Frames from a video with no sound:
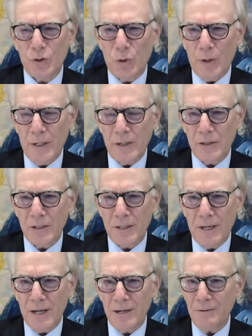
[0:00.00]
joining us
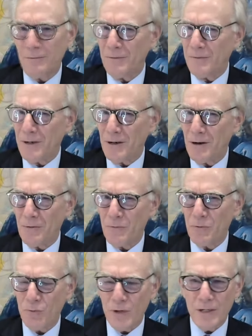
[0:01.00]
today. We've had our
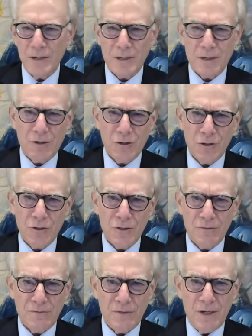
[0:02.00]
three
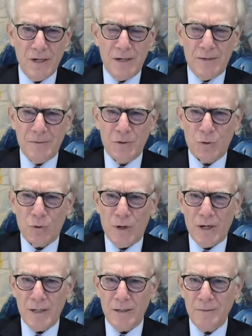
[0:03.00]
discussions of
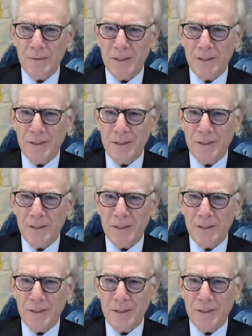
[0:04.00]
Ukraine.